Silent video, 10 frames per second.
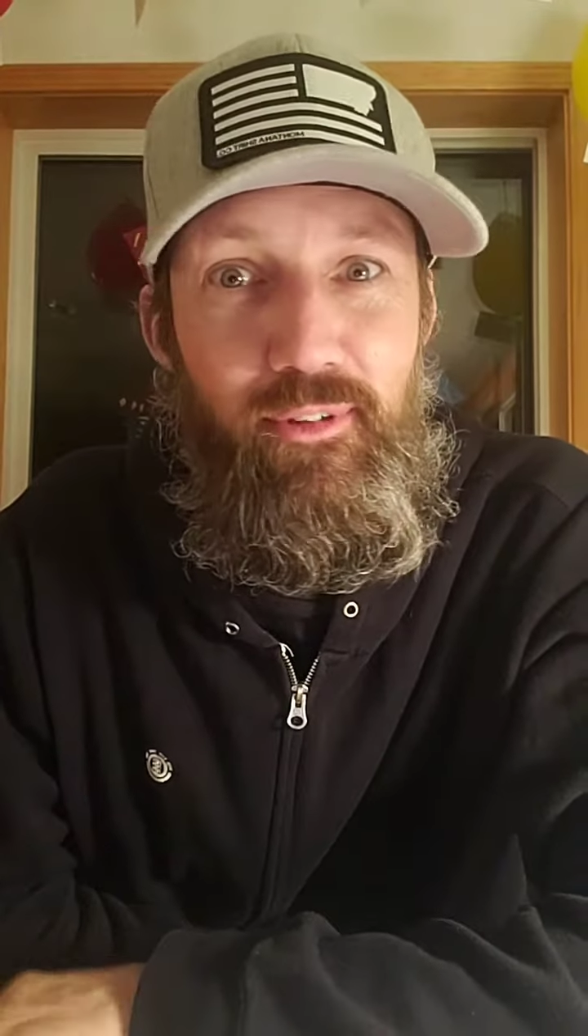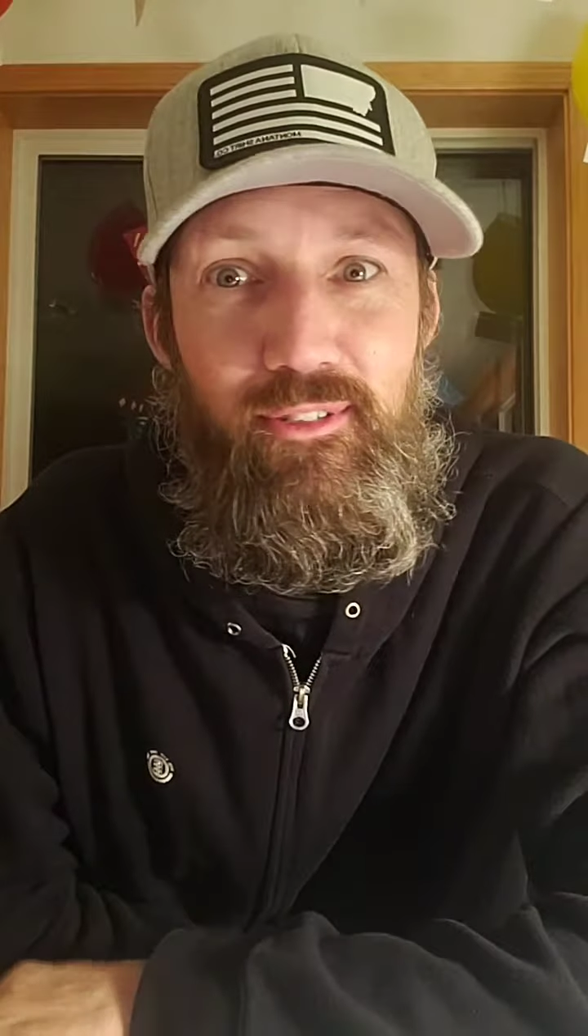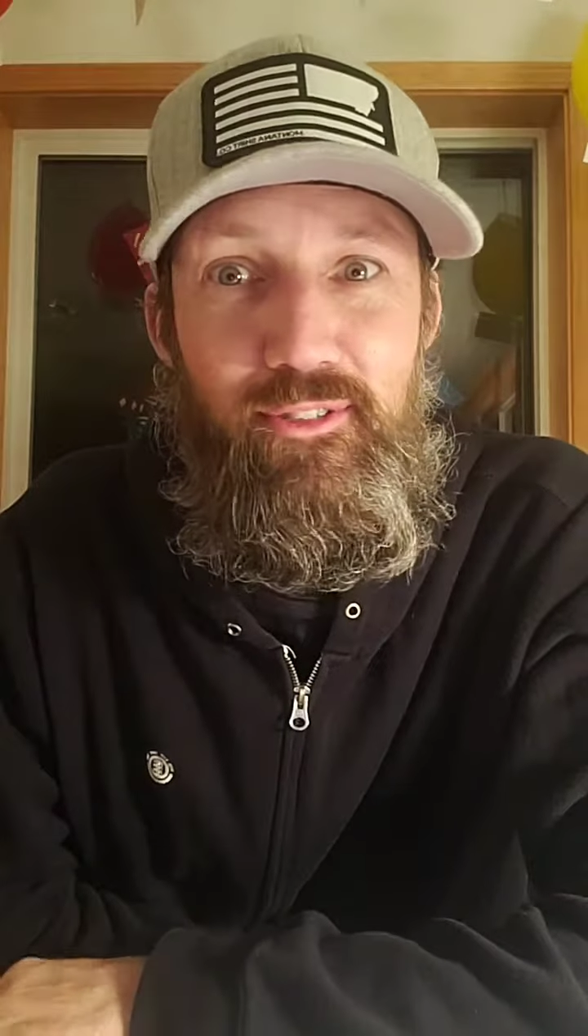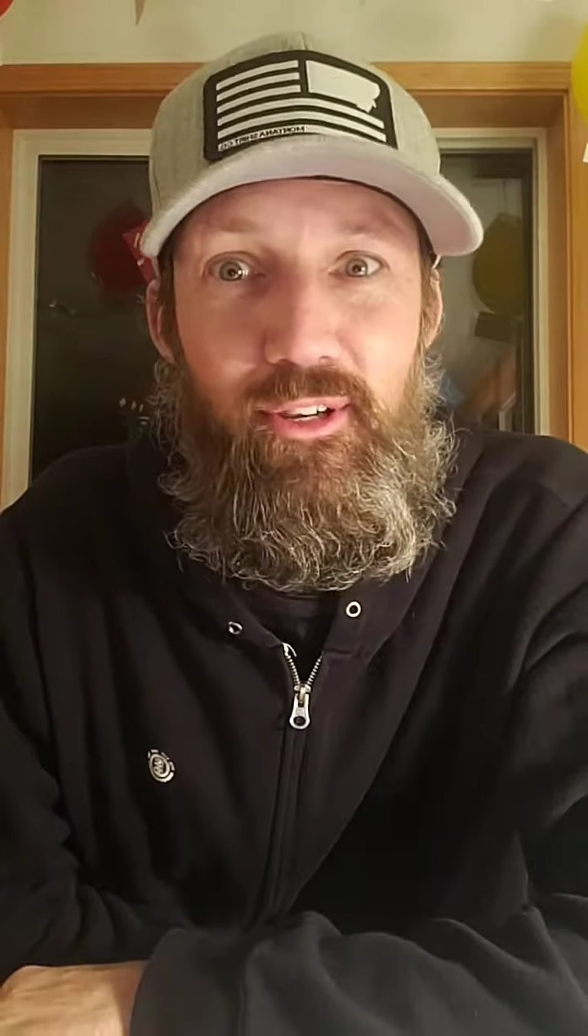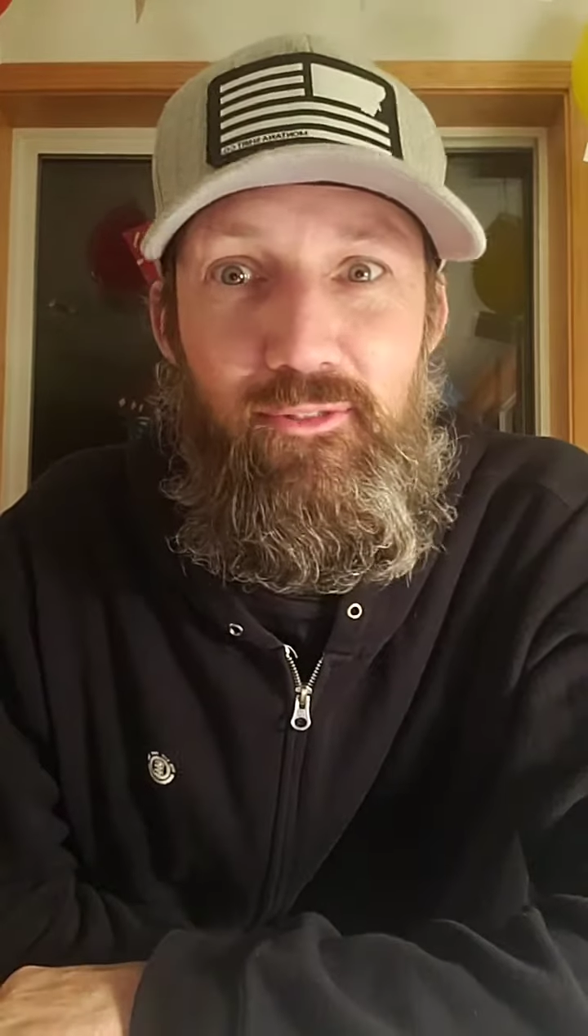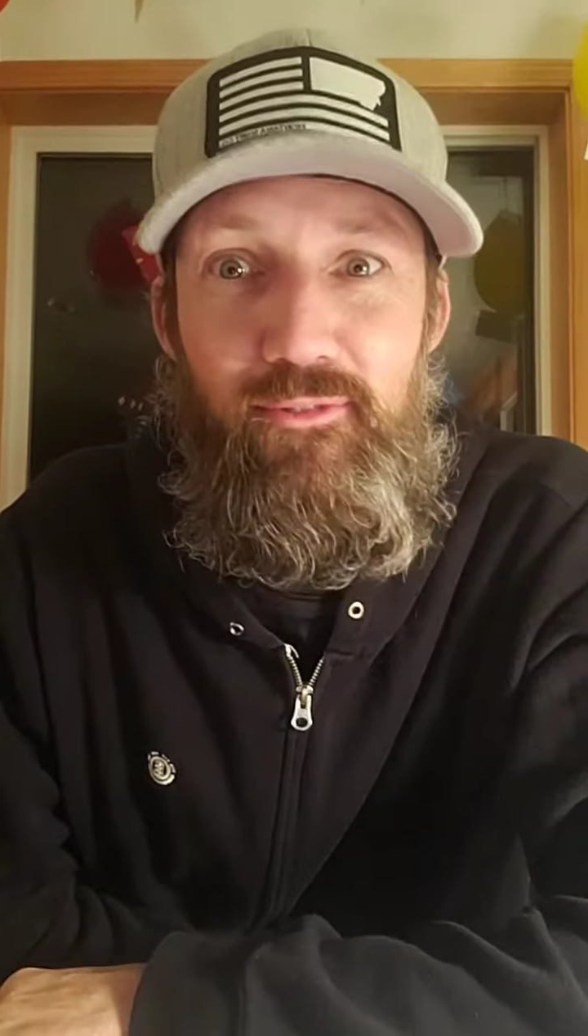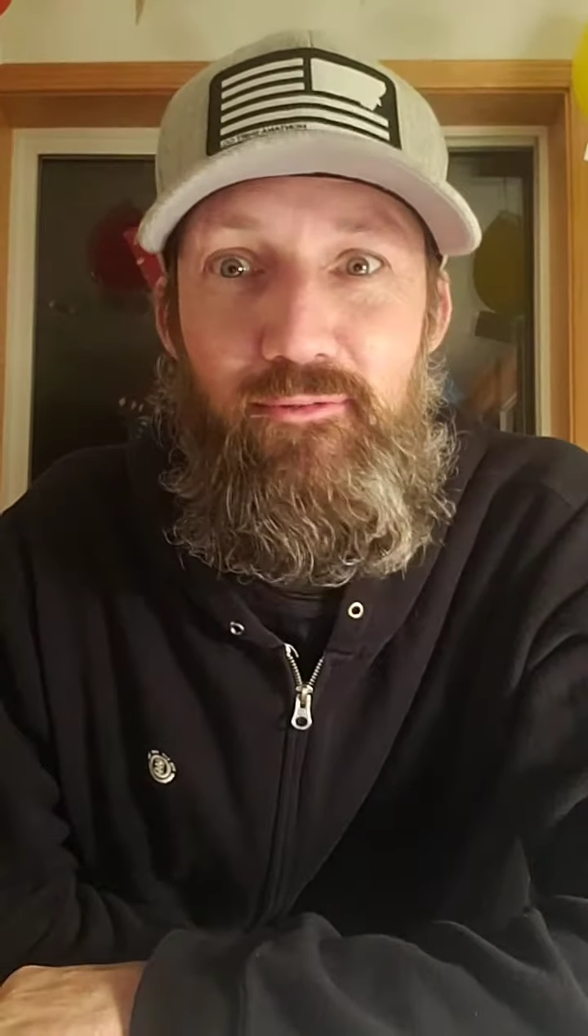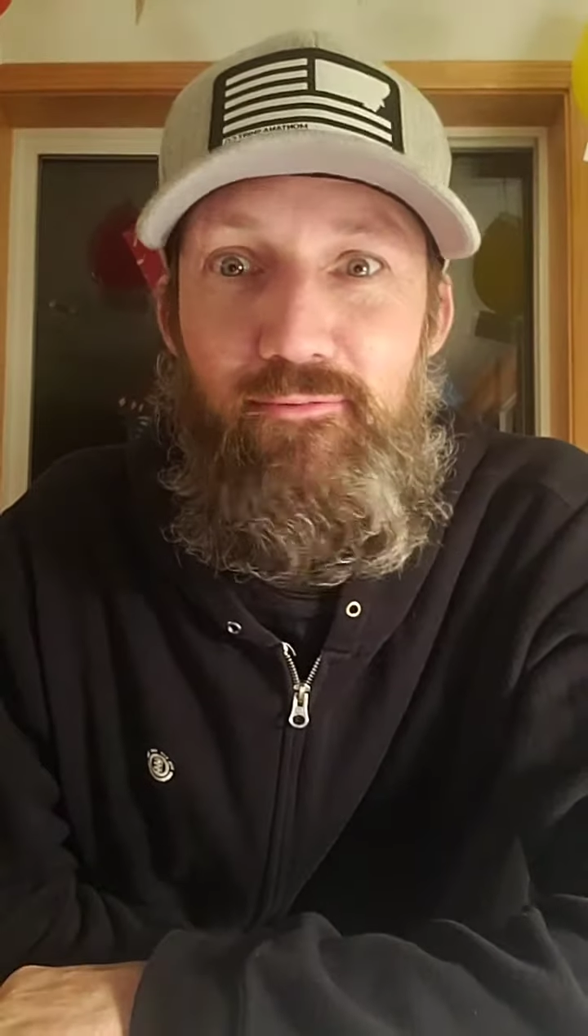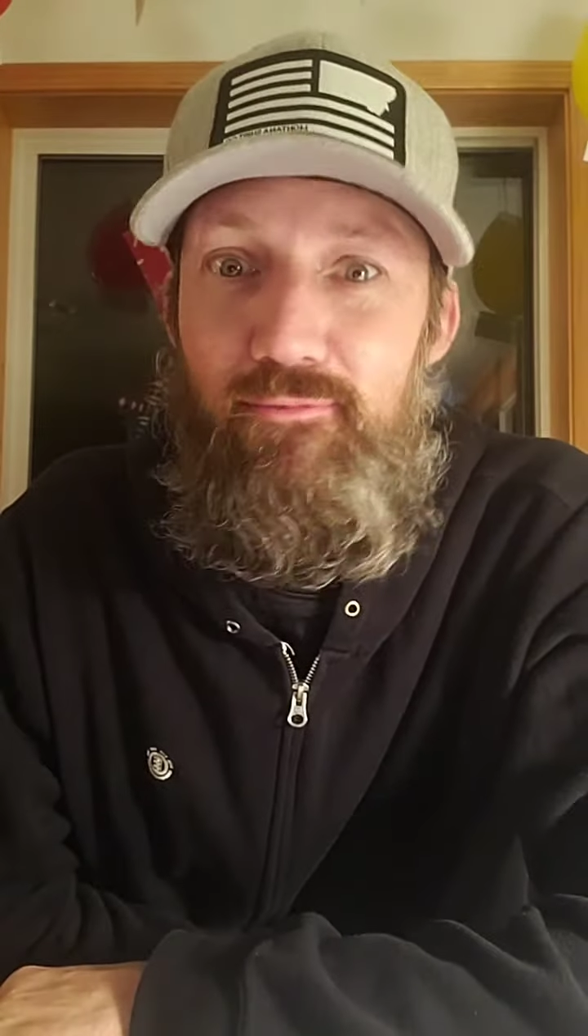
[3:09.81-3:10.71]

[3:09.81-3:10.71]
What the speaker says: gonna start,